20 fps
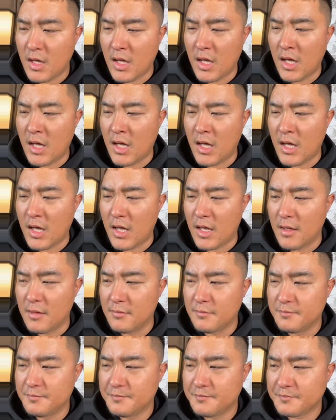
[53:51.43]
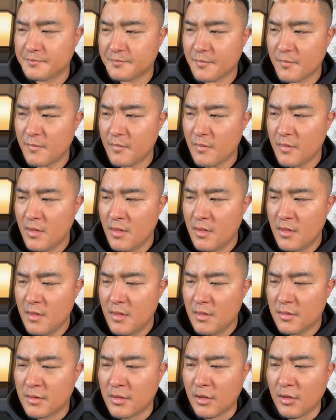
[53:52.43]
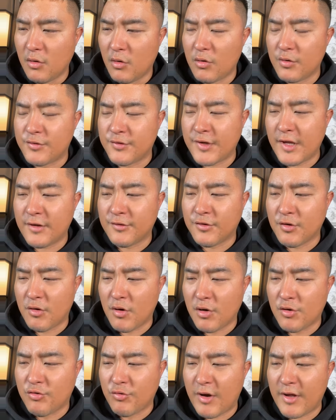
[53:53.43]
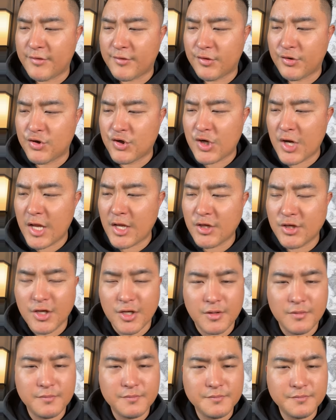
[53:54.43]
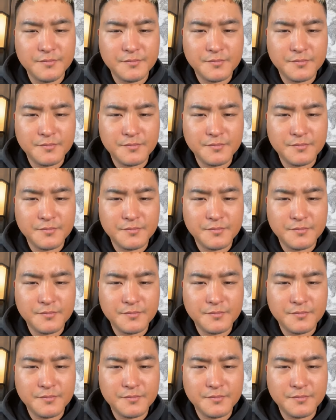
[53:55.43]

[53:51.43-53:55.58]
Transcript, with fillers: Ha ha ha. The Lord says your address is changing.